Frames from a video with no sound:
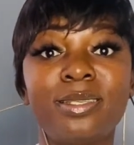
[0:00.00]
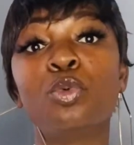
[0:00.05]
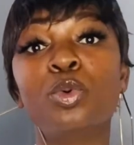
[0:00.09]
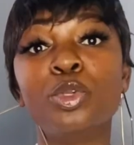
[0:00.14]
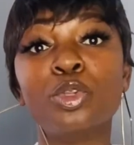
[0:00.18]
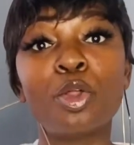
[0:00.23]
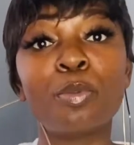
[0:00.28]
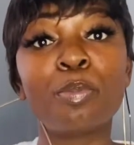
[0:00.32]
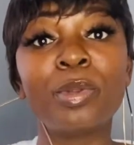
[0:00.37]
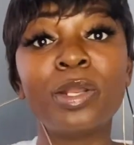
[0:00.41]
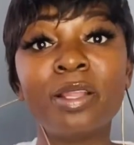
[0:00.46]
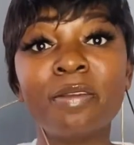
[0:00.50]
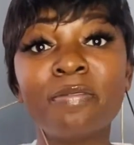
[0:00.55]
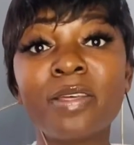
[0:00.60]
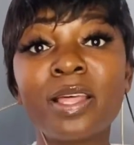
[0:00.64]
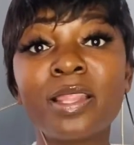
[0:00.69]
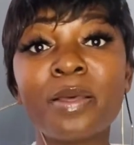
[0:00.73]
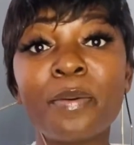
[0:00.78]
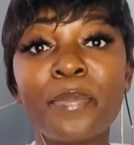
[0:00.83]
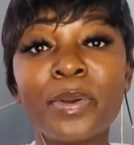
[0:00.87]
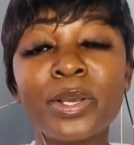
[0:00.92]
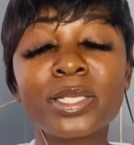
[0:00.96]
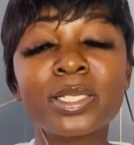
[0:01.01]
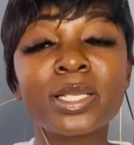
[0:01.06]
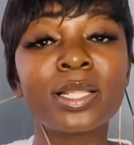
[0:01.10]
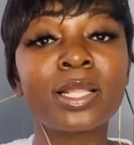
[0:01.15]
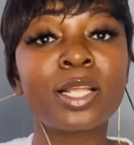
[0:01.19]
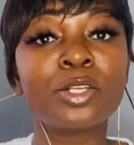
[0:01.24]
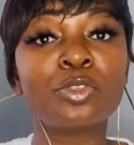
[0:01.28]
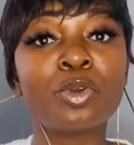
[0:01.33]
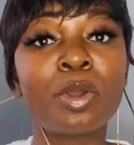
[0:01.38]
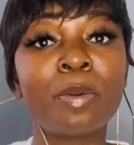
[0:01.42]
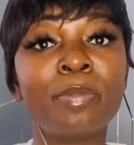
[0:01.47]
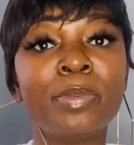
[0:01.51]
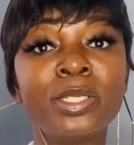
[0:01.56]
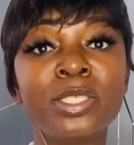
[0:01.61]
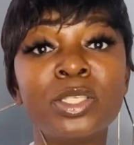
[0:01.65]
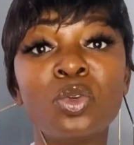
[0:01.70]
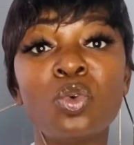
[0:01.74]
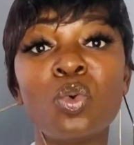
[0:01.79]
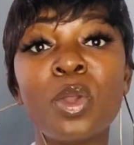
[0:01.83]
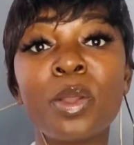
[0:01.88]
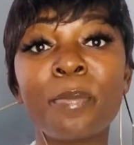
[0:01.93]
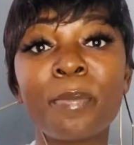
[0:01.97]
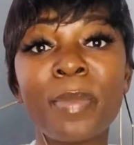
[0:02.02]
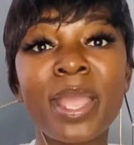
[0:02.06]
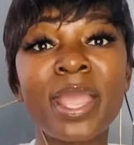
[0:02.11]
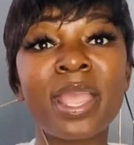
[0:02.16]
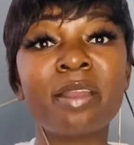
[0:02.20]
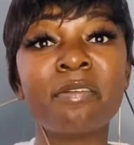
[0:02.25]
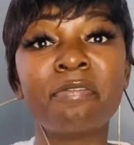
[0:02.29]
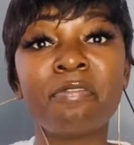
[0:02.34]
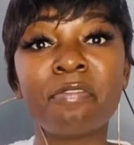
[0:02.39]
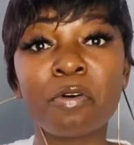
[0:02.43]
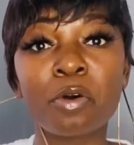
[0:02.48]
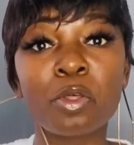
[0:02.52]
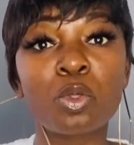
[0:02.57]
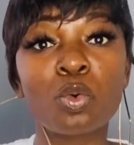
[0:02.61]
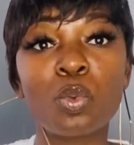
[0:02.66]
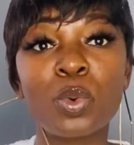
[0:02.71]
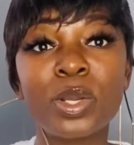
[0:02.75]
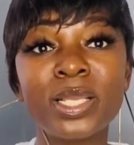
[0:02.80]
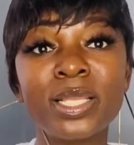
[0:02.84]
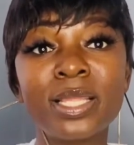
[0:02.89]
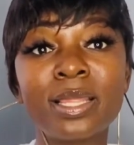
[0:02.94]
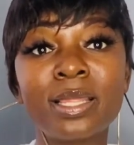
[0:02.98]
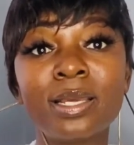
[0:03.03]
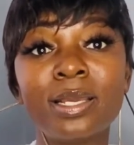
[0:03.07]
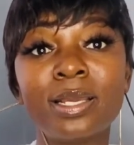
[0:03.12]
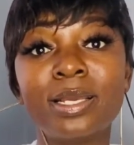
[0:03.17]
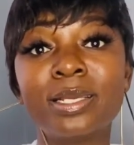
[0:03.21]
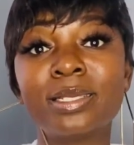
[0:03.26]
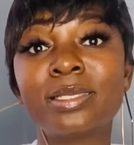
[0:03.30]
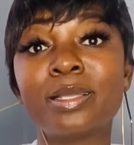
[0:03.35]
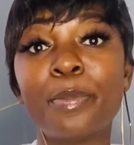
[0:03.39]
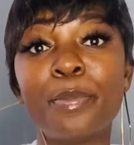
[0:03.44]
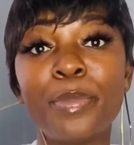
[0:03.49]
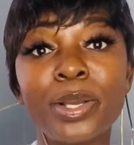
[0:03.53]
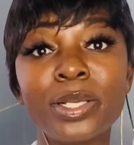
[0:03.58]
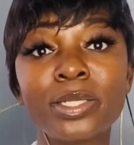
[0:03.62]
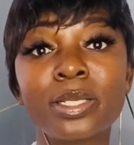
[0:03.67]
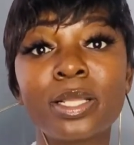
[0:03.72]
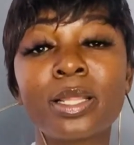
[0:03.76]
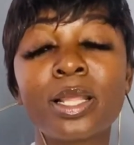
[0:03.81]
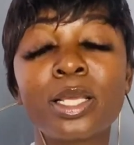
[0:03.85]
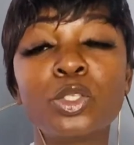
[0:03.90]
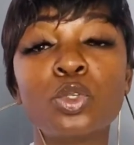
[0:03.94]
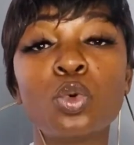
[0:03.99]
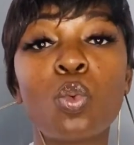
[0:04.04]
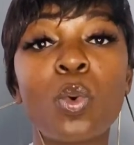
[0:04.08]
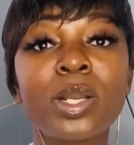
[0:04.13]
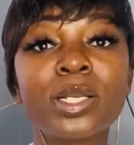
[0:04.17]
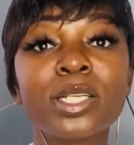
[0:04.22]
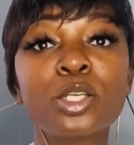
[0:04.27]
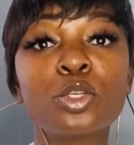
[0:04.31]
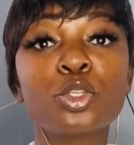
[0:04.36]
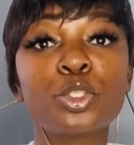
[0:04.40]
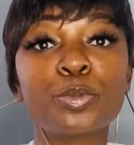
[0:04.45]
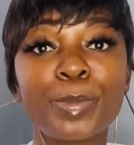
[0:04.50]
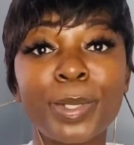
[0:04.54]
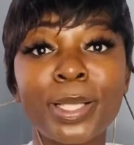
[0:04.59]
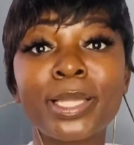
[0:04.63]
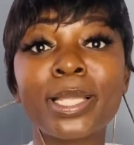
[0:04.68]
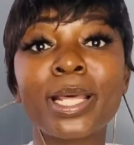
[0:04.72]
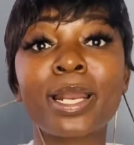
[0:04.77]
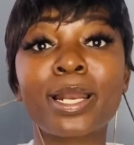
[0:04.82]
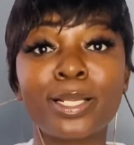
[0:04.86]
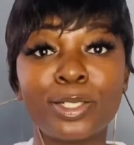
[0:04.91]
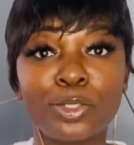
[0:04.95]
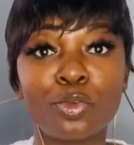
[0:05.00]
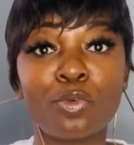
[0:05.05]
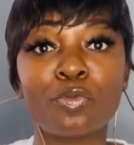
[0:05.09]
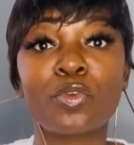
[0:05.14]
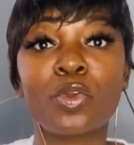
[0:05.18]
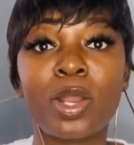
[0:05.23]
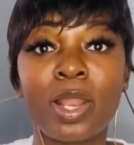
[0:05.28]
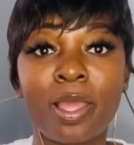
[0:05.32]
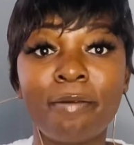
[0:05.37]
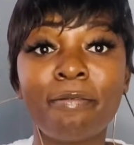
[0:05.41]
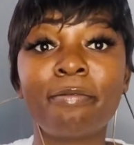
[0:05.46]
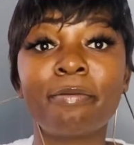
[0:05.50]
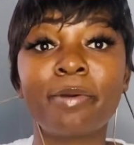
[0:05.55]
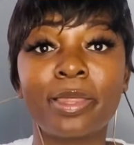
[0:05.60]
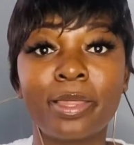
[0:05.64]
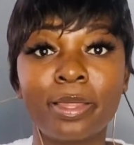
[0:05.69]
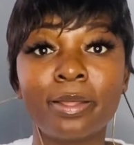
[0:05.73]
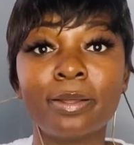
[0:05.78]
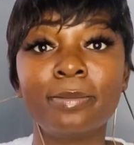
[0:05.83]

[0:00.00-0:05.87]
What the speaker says: You will not believe that the person that you are busy going back and forth with is the person that you wanted to spend the rest of your life with.